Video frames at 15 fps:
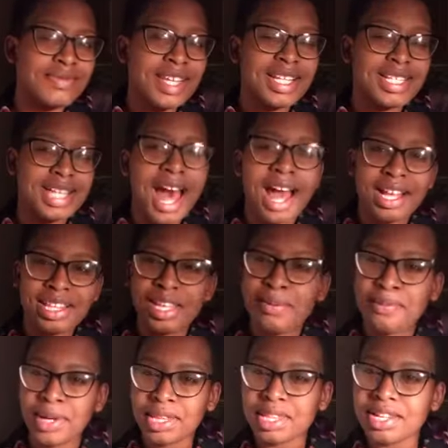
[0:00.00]
exactly,
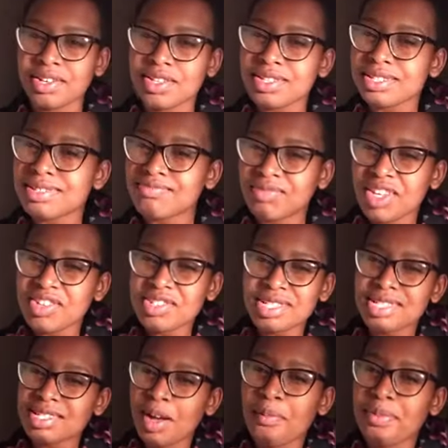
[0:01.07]
but there's
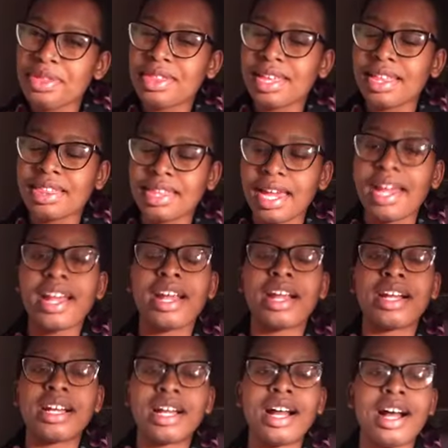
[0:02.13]
something there,